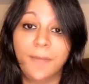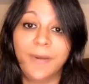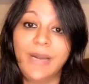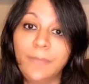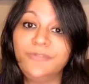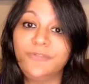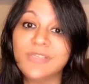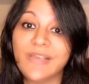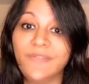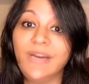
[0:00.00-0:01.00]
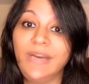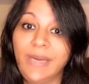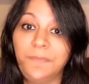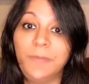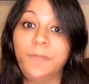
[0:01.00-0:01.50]
But number 4, 7, and
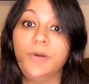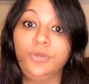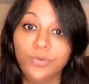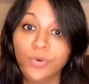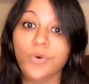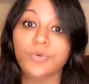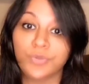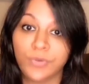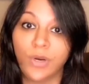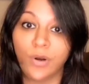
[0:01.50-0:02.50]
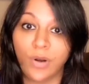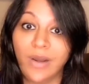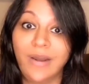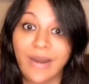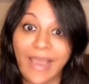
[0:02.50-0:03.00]
8 people do go through a
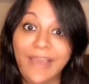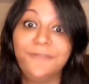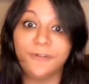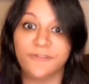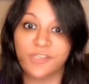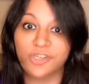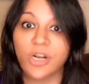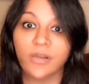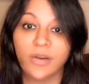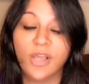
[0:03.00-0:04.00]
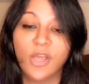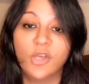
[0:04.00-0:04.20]
life of struggle.